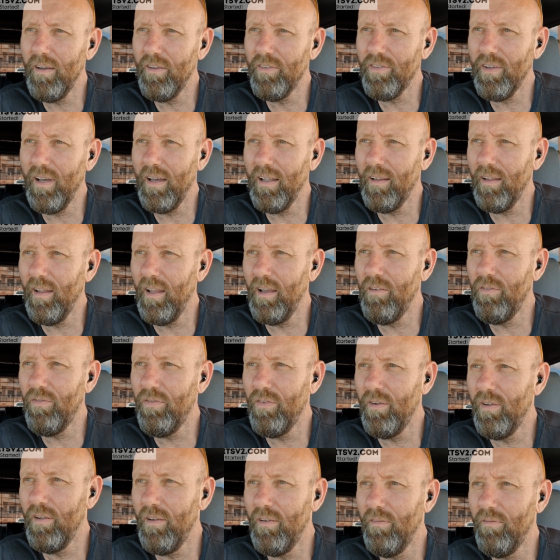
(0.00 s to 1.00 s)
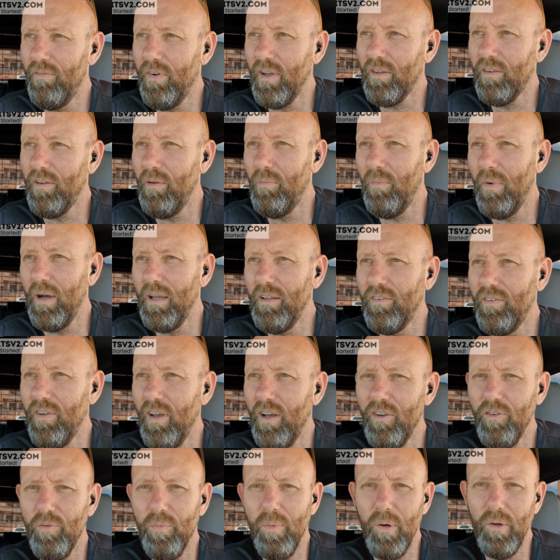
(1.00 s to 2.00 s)
sad life, victim mindset,
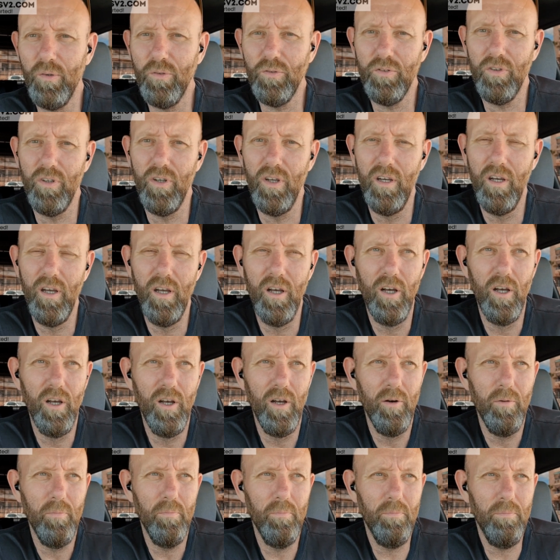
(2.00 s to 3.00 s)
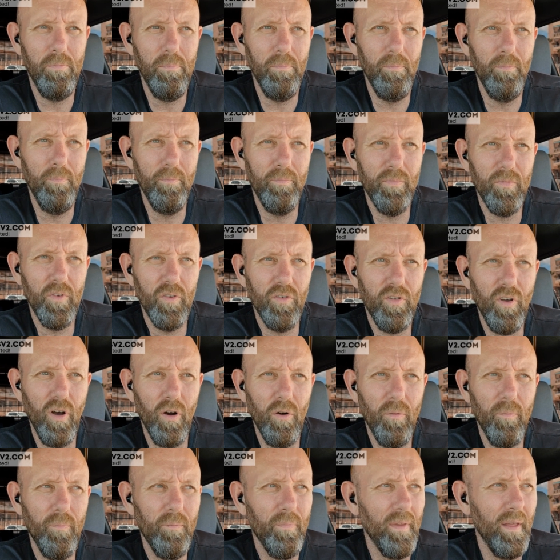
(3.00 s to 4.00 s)
I suppose.
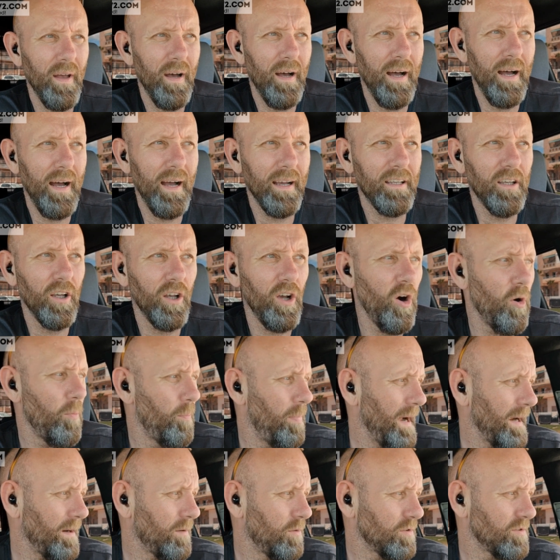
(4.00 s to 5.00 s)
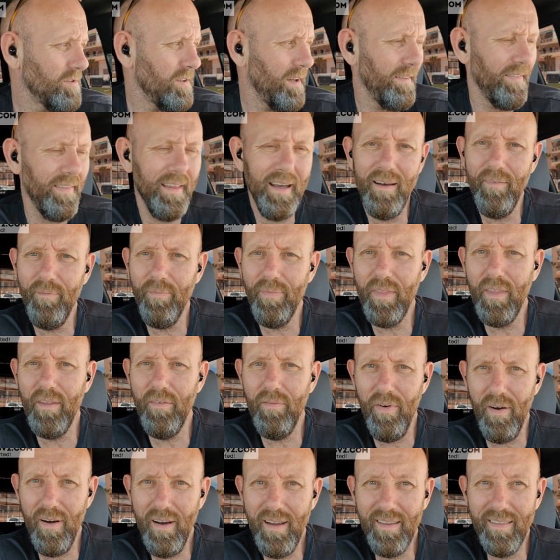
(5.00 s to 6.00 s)
So I can go backwards like that.
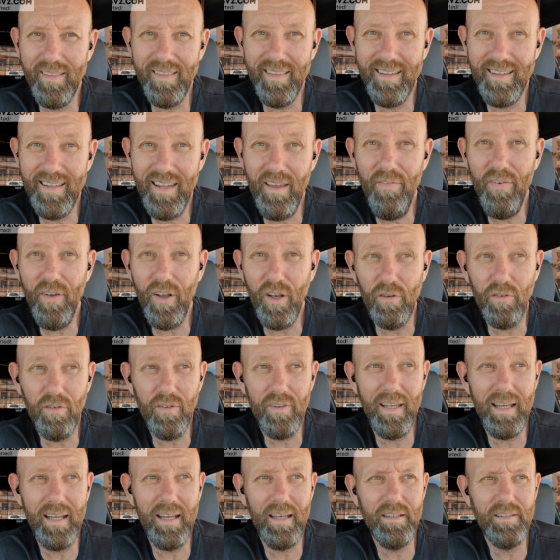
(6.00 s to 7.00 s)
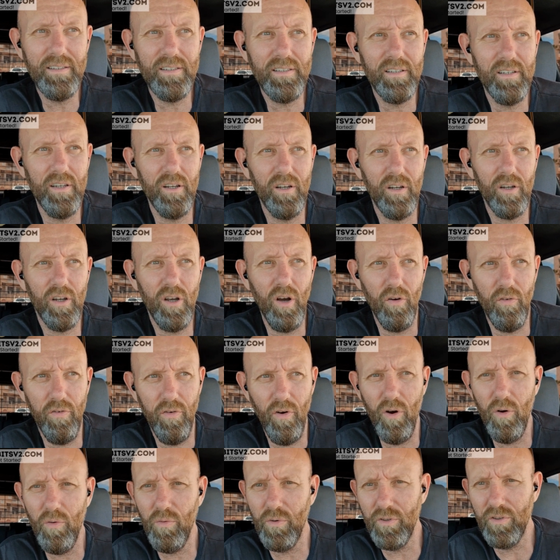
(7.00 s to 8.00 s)
The difficult thing is to go
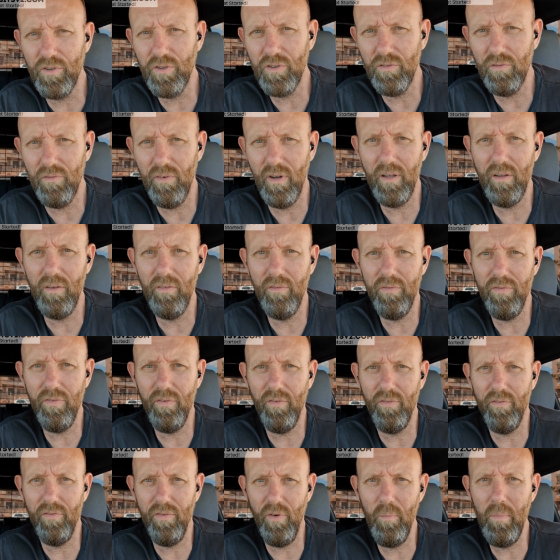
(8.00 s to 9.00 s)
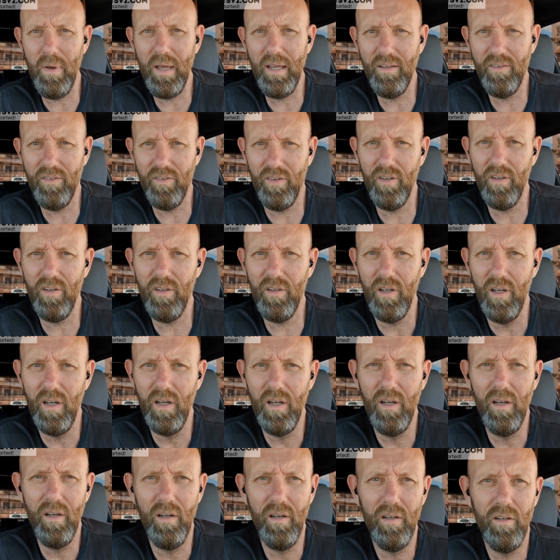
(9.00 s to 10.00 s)
forwards, right? For me to
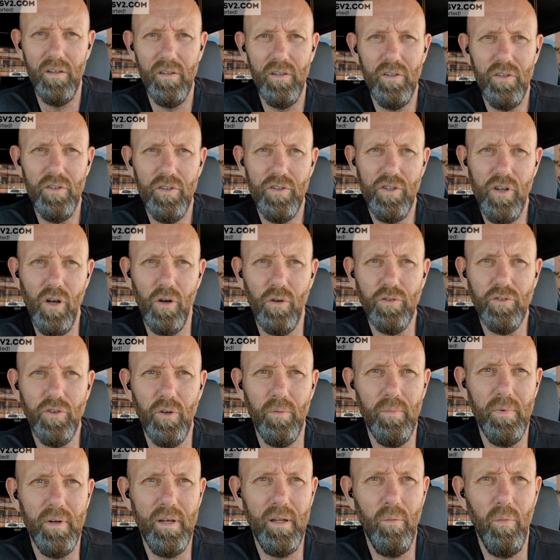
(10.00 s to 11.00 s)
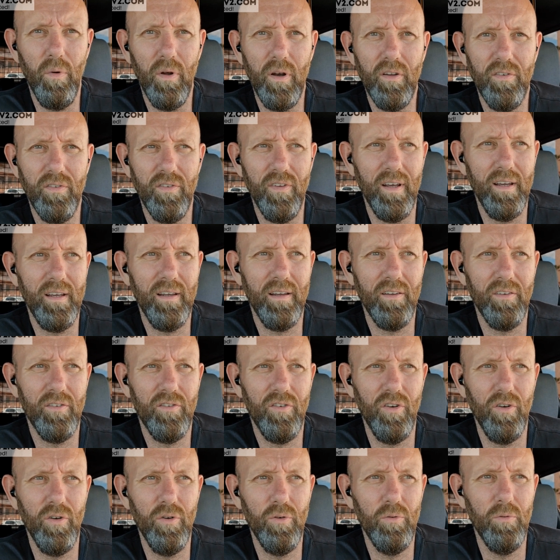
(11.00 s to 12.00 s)
show somebody what it's like
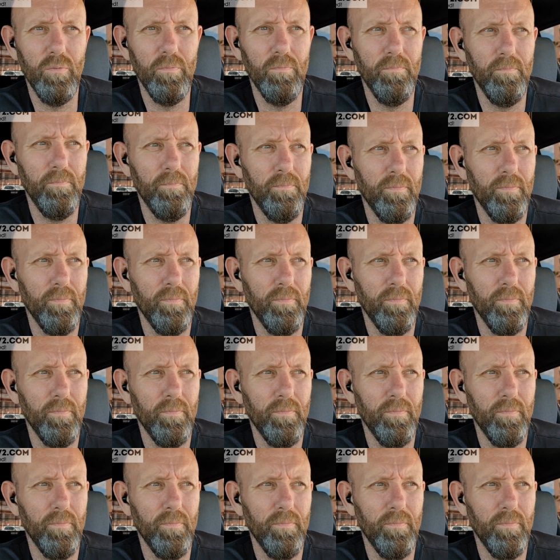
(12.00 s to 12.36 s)
to